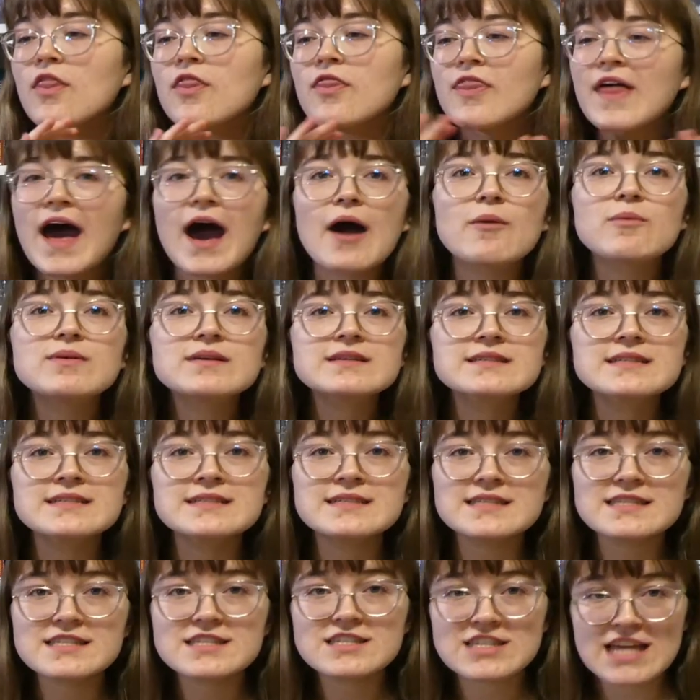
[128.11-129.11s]
That was
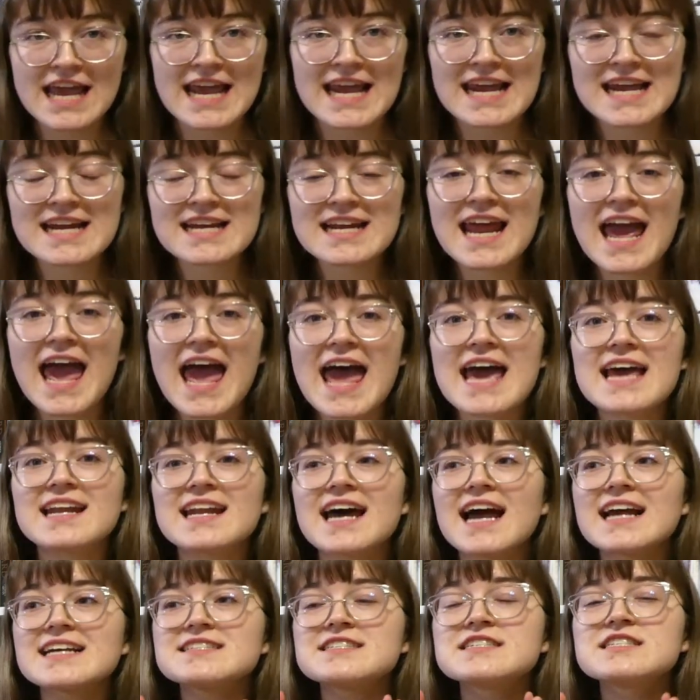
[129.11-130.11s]
insane, and
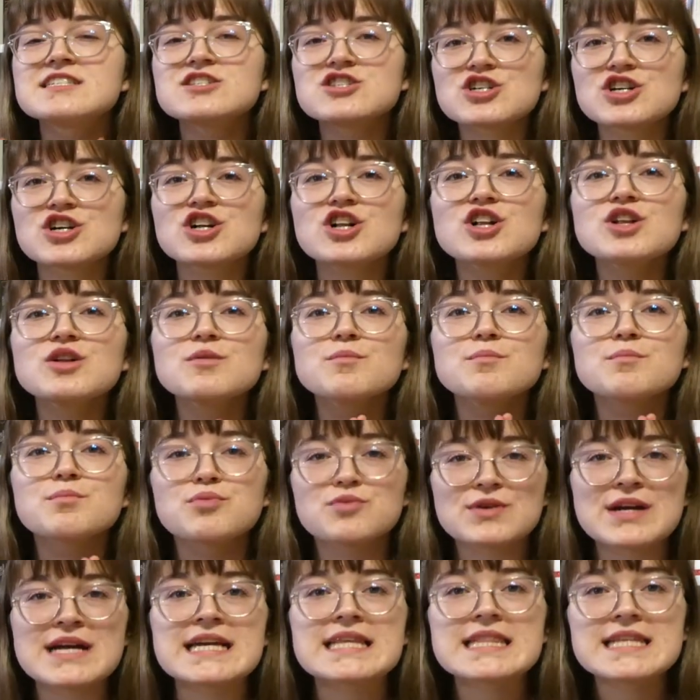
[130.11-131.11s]
I still
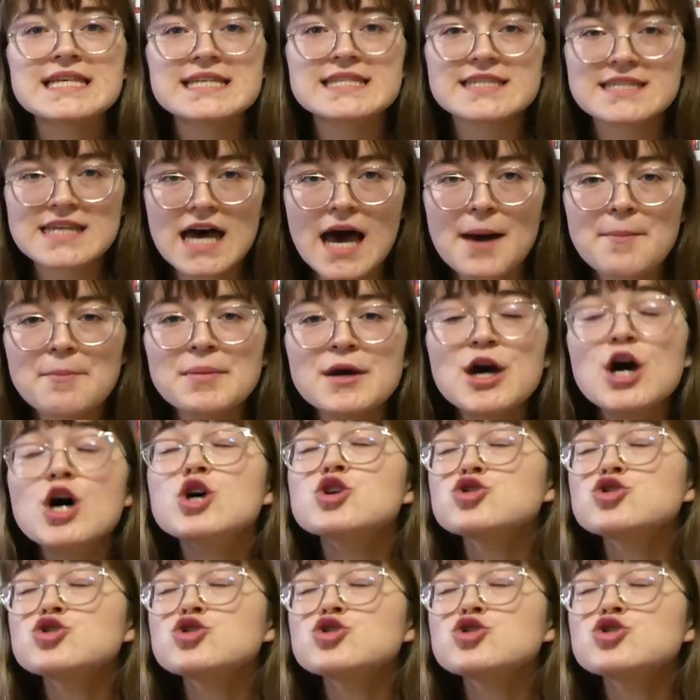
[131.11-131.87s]
bring this up